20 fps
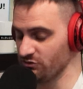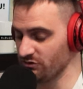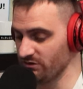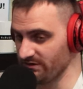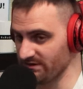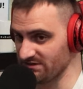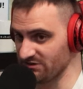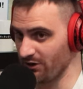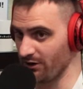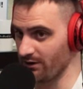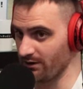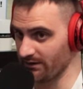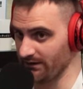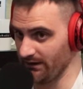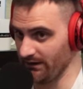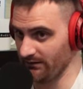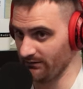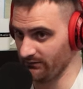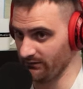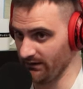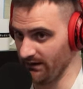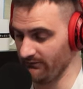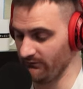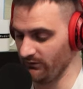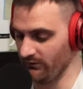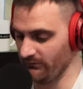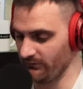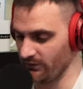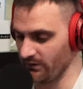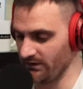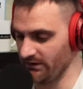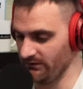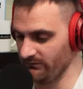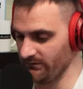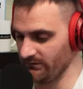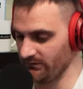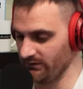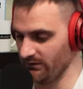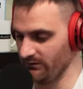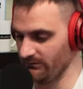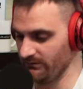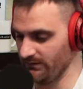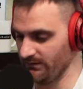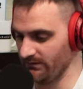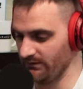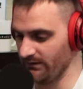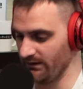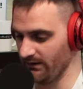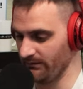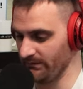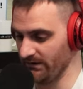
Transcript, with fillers: the target level for a hemoglobin um,